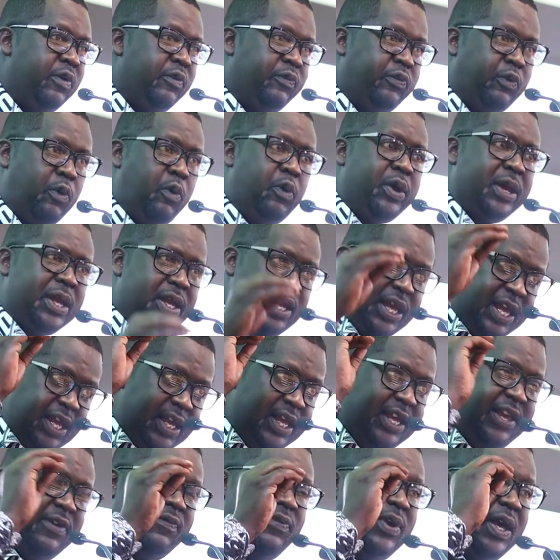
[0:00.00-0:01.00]
for
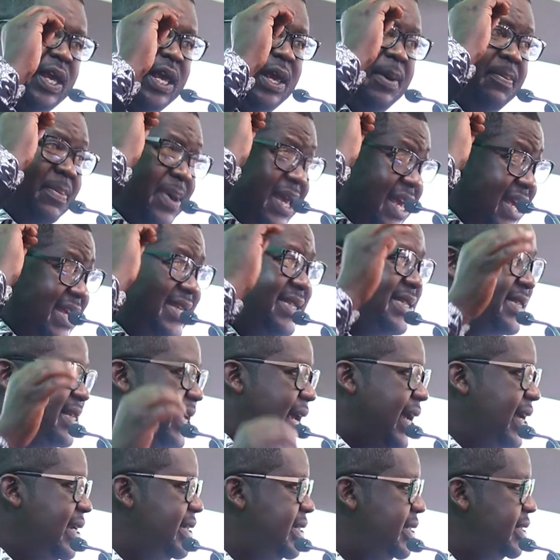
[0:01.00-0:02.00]
giving him
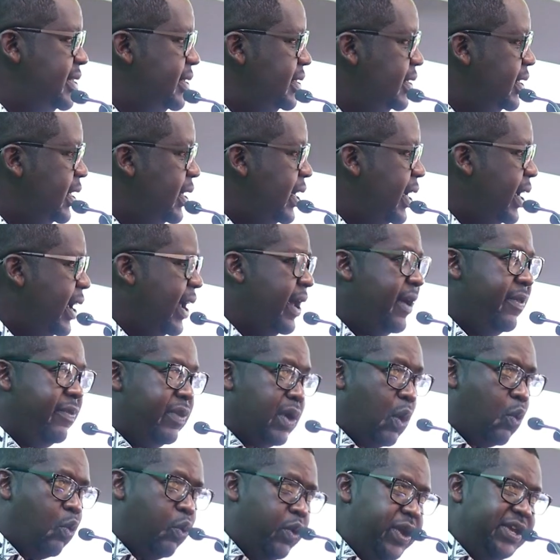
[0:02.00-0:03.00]
insight
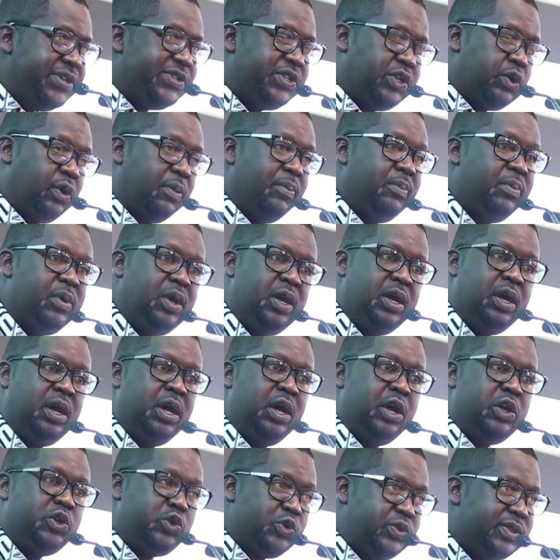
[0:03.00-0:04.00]
and the
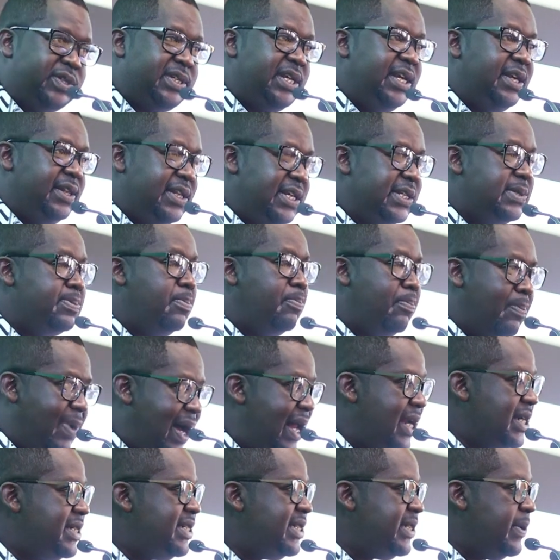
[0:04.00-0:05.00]
wisdom to see this
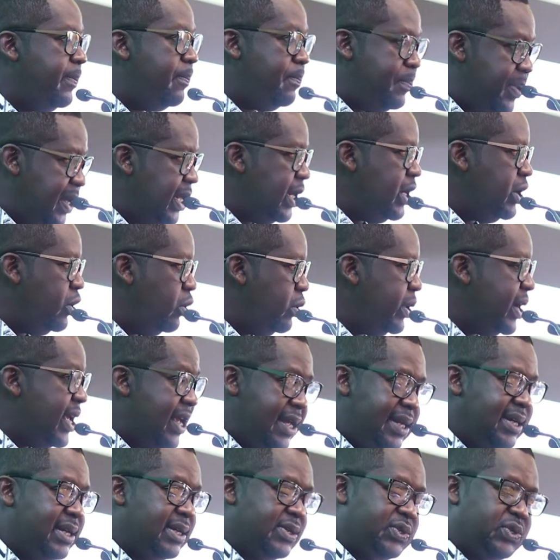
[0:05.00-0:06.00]
multi-billion
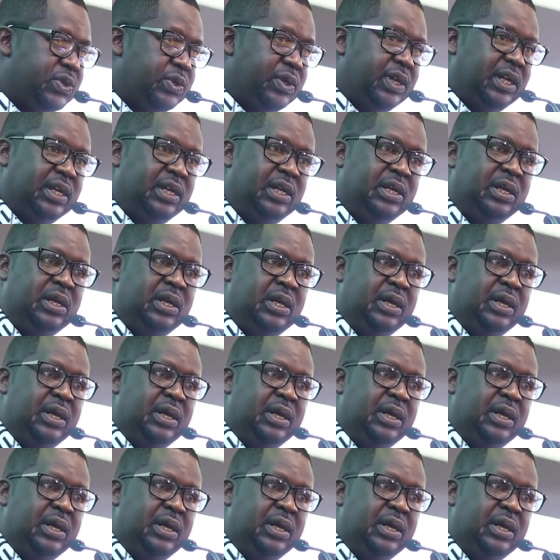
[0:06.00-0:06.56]
industry